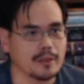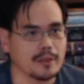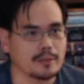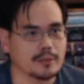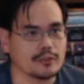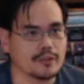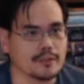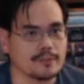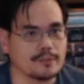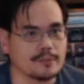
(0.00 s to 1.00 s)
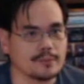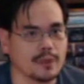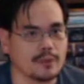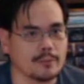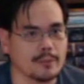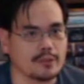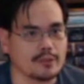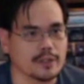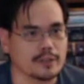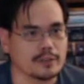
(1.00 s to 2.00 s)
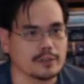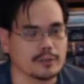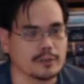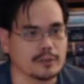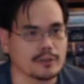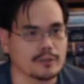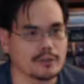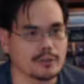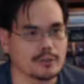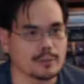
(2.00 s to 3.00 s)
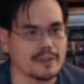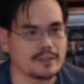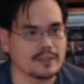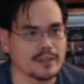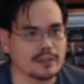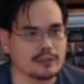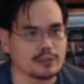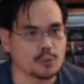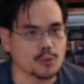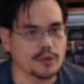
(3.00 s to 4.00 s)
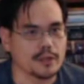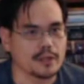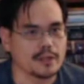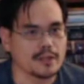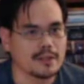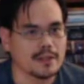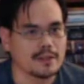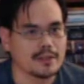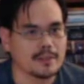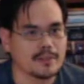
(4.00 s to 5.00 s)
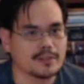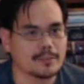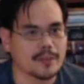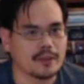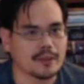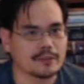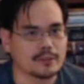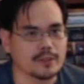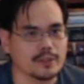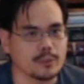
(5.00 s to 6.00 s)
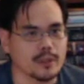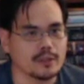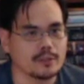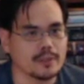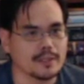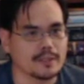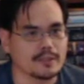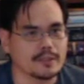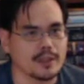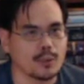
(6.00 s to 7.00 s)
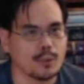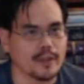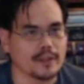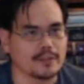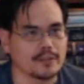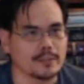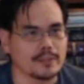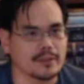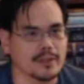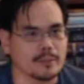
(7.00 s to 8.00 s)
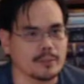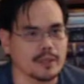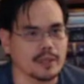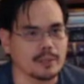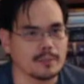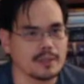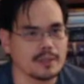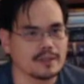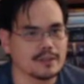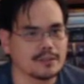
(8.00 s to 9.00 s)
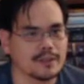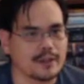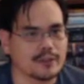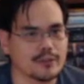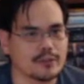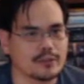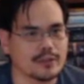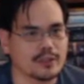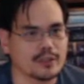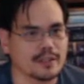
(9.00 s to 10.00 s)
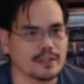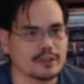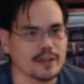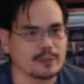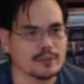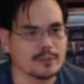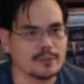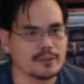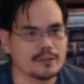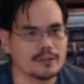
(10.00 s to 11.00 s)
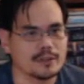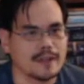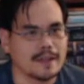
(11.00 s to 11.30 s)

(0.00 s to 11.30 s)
Um, you're trying to f- solve a mystery, or, or you're, you're, piecing together a story. And this game has some narrative to it as well, but it's not quite as deep as the Game Boy game. These flowers, I don't think you can interact with them at all.